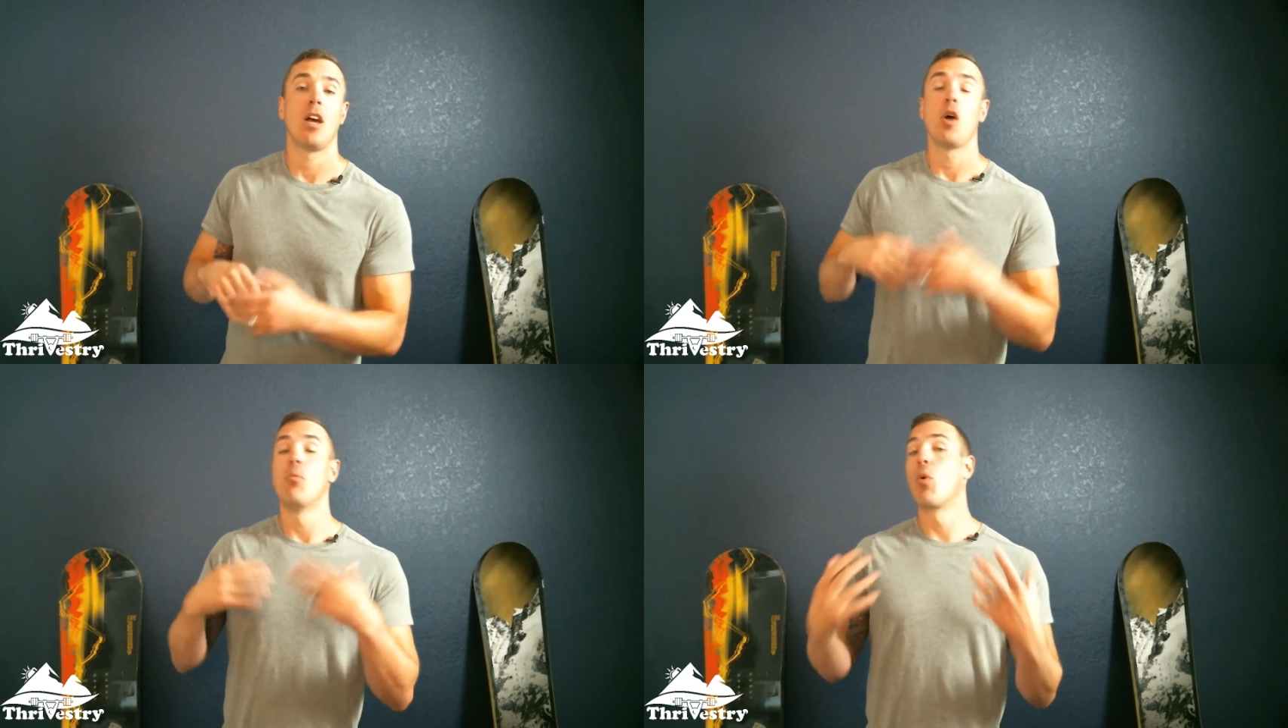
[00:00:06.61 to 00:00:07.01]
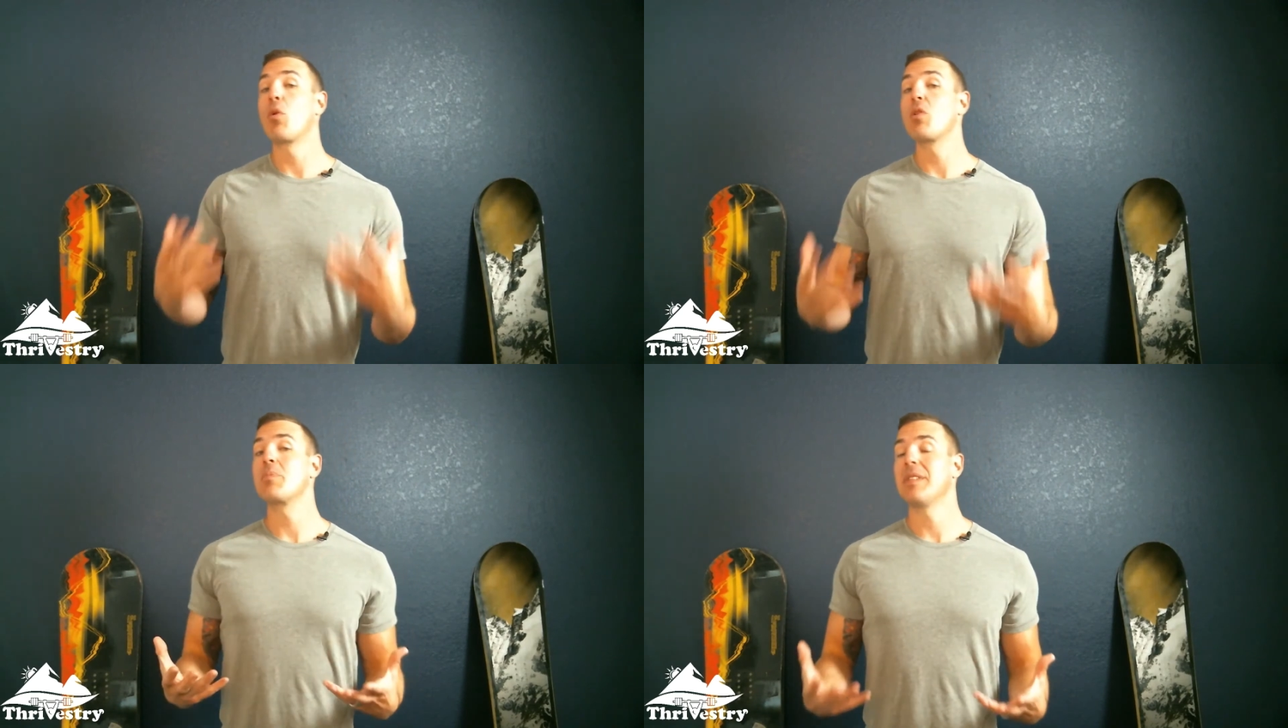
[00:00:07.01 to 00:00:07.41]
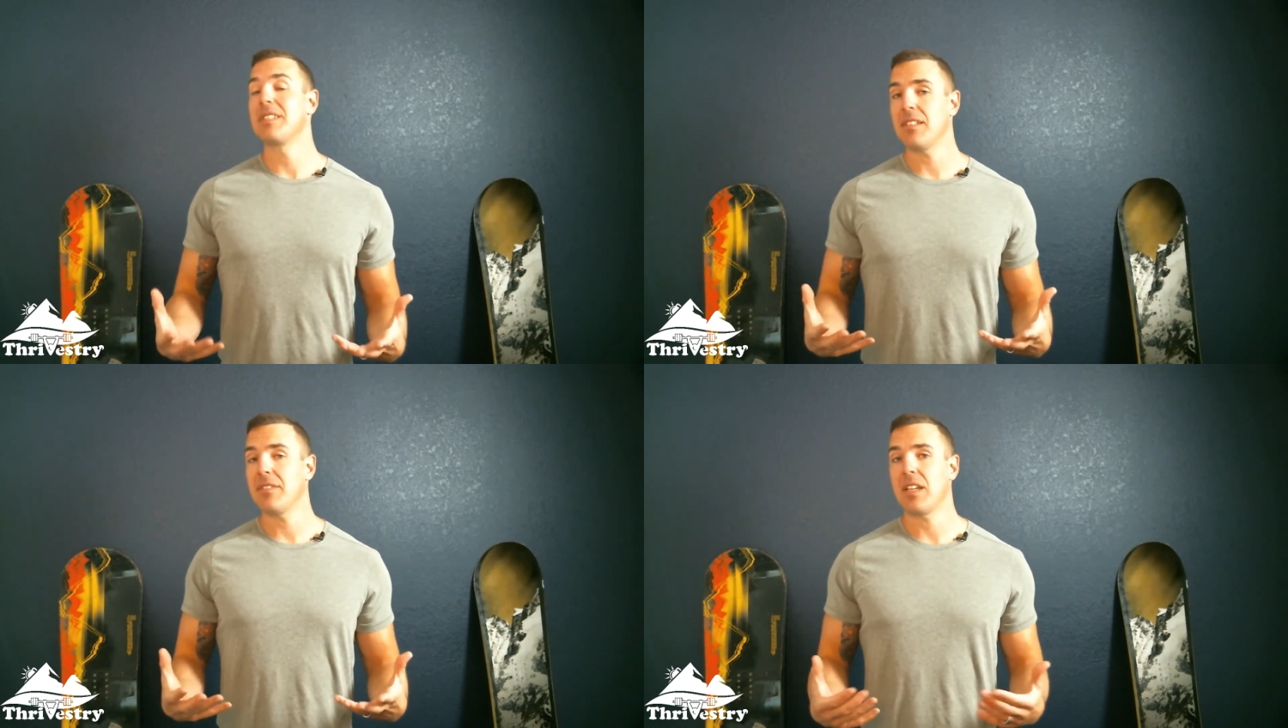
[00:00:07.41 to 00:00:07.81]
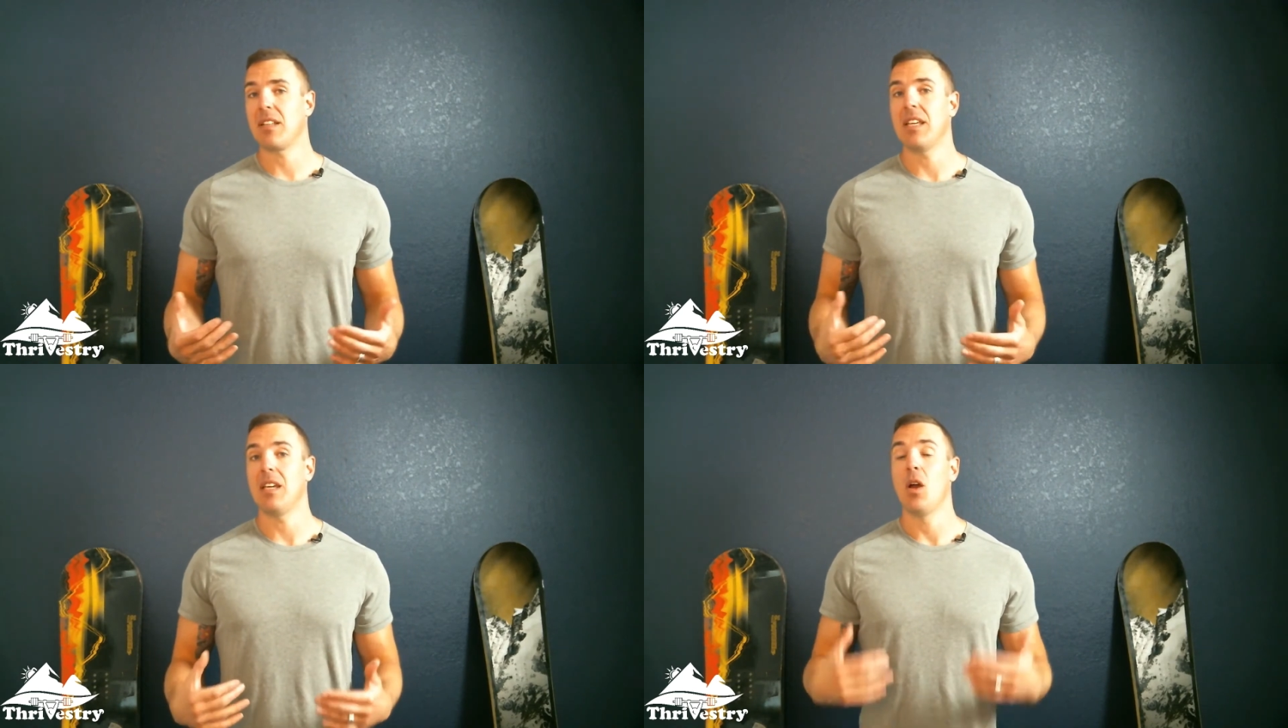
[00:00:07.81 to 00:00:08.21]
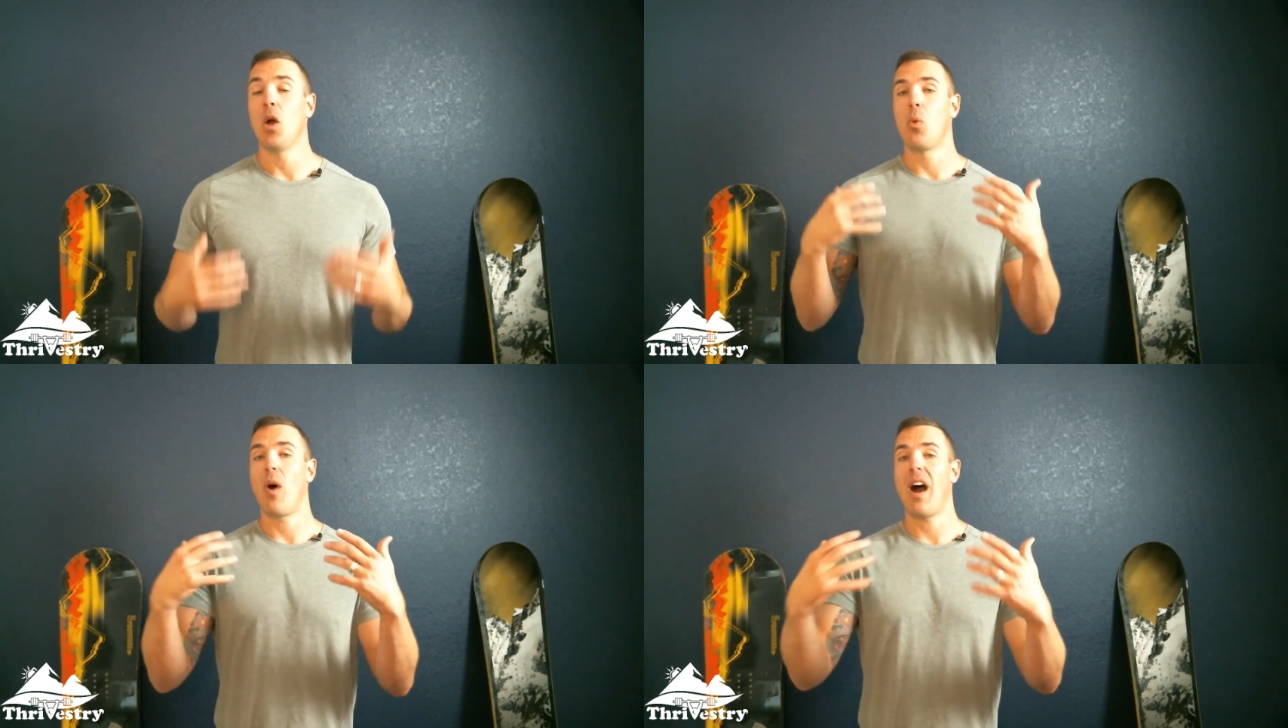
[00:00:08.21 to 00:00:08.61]
more specifically
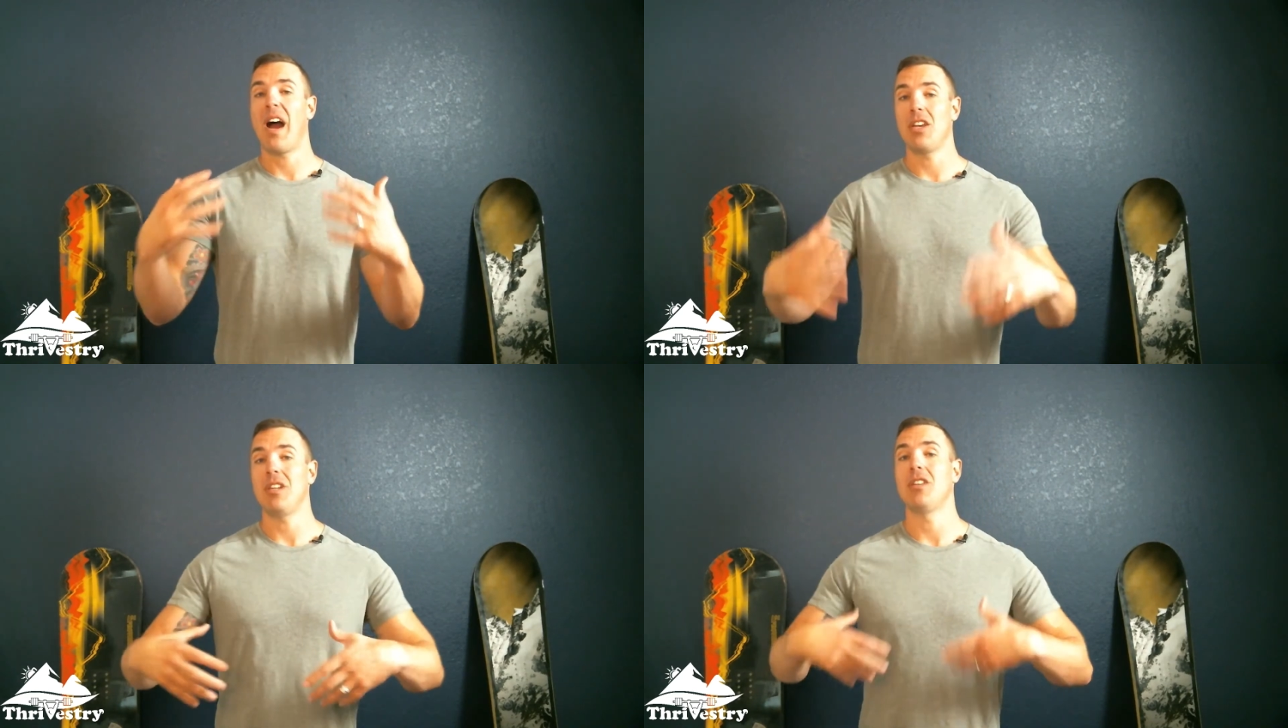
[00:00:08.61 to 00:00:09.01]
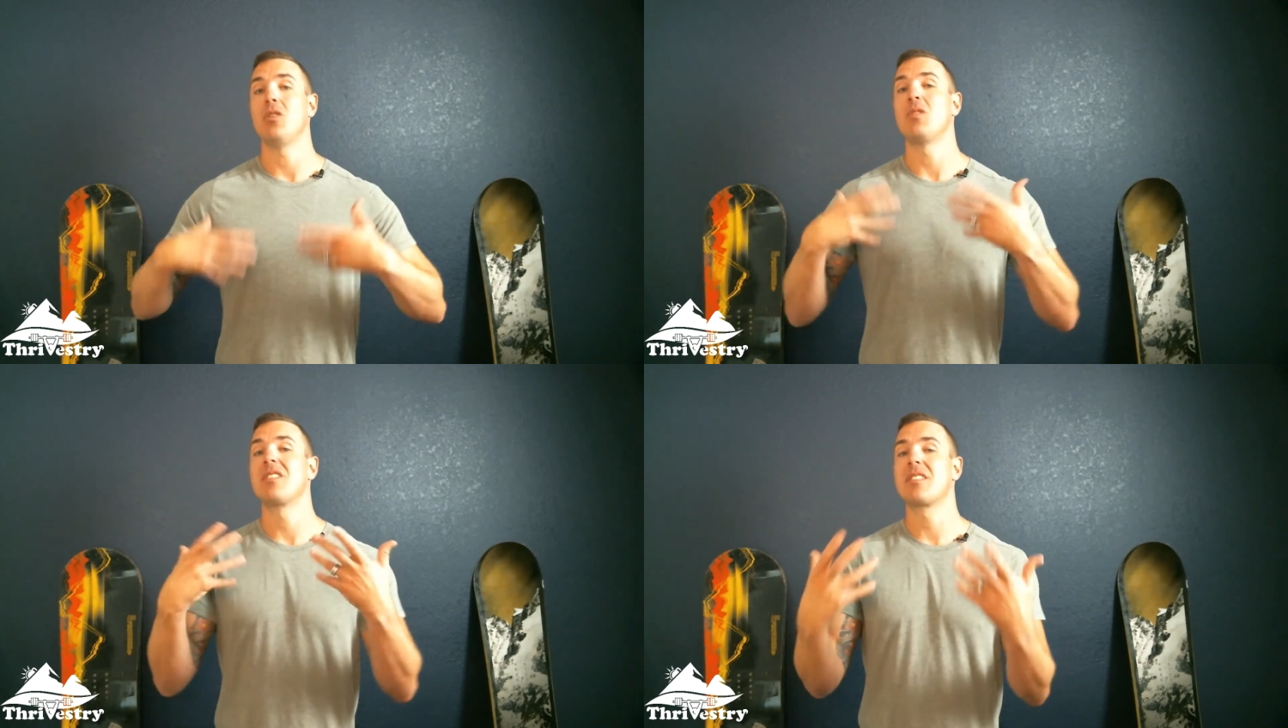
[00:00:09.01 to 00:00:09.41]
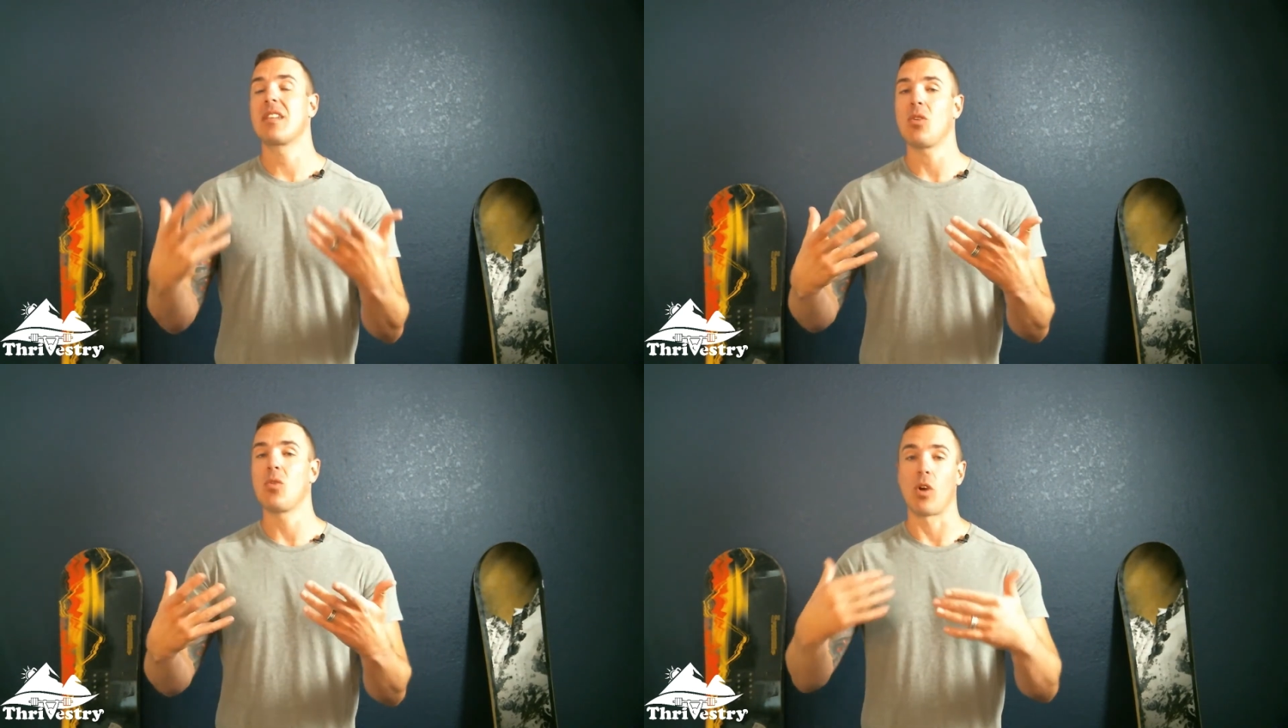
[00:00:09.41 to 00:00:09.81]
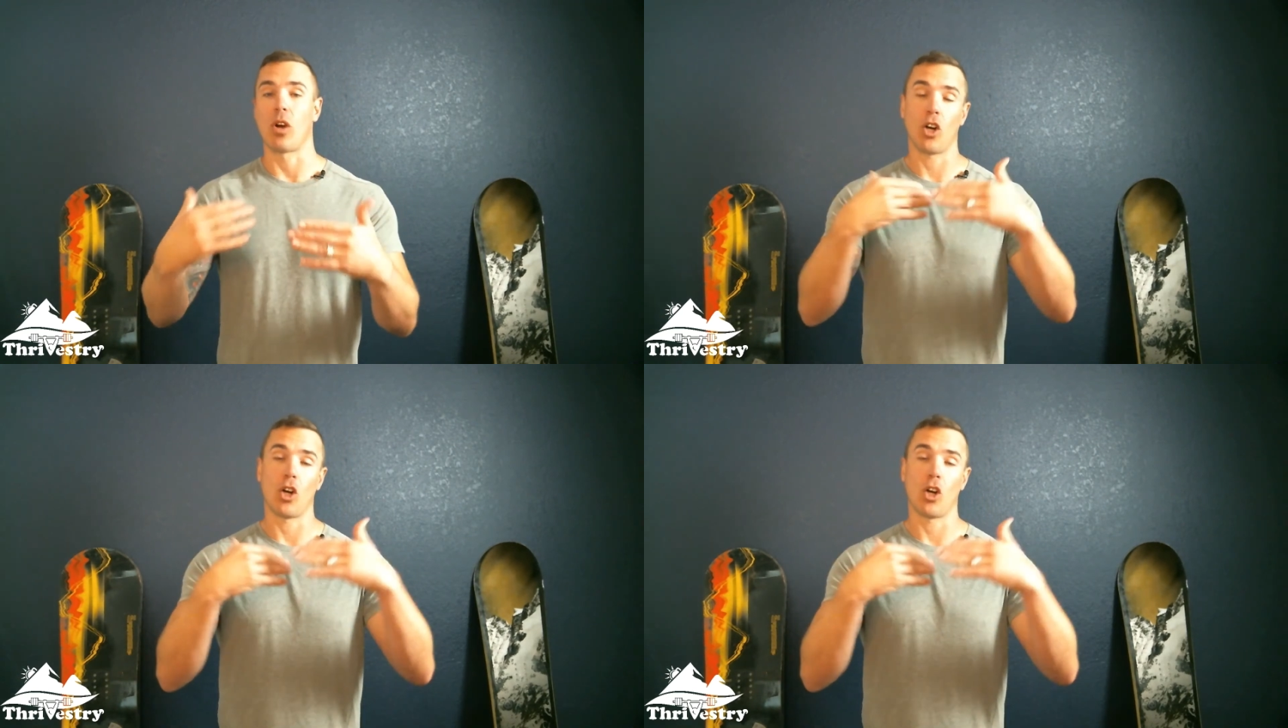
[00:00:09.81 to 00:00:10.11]
why you need to do skill work